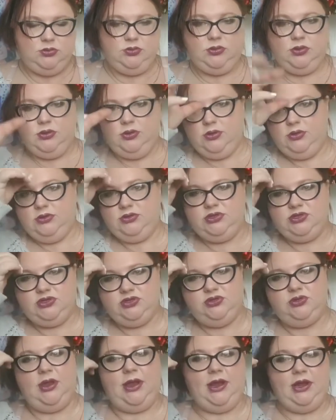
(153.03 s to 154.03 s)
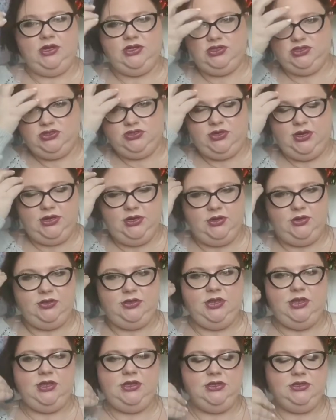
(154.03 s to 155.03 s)
One of those hair
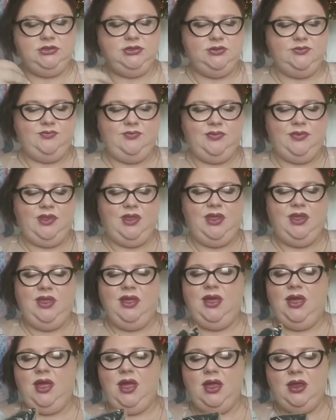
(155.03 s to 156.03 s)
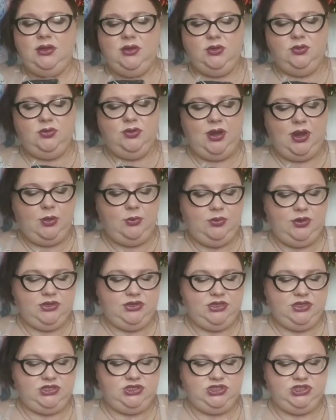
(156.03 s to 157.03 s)
straightener things. I do not
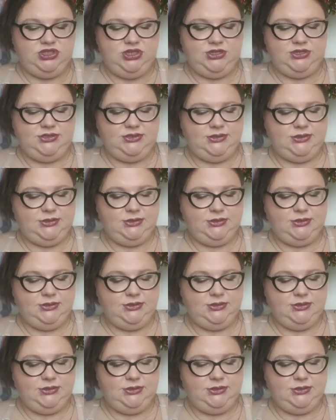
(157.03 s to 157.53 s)
want this shit.